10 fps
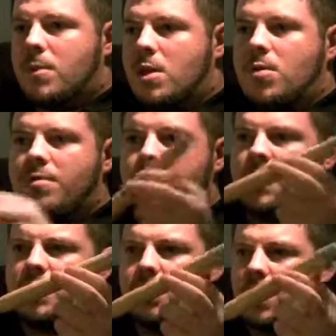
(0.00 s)
you know,
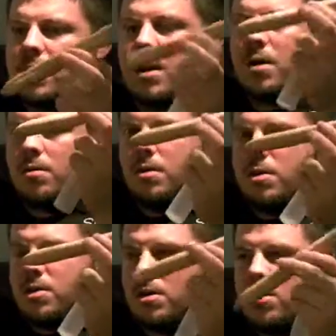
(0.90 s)
information Mark's got on
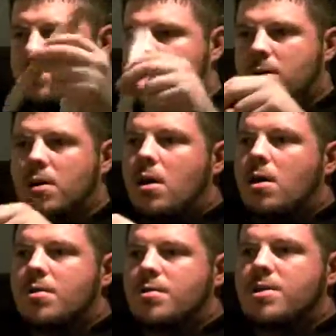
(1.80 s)
the cigar spear.
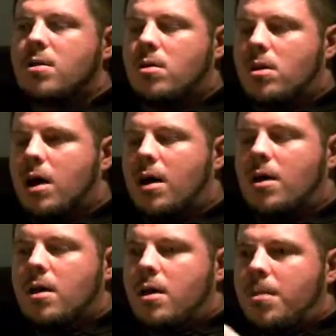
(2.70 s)
There isn't a whole lot,
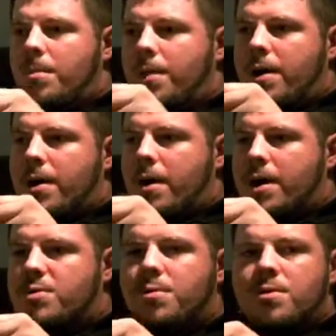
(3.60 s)

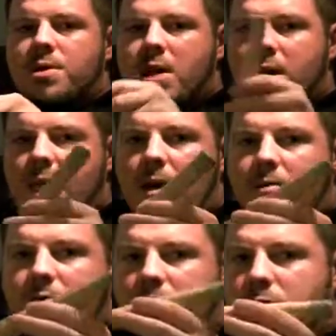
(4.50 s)
but it's worth checking out
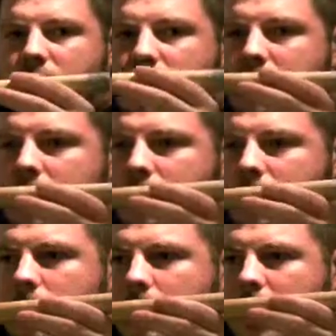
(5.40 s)
if you're interested in the
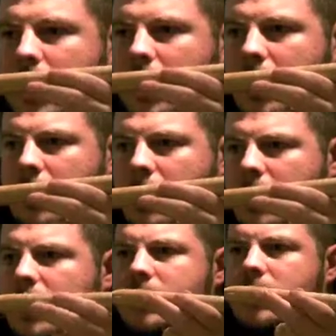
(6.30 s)
tool. And
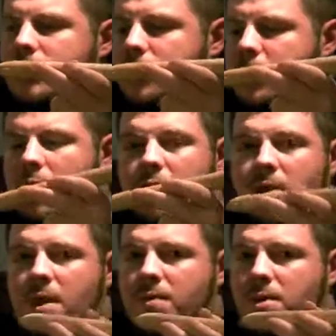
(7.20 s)
get in touch with Mark if
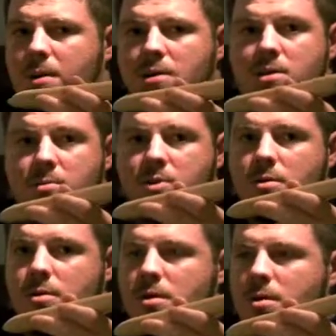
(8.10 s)
you have any questions. I'm
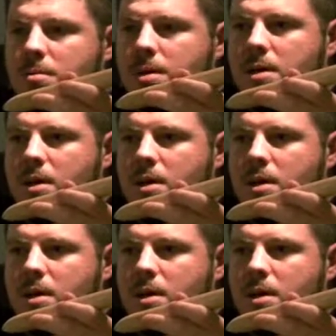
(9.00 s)
sure he'll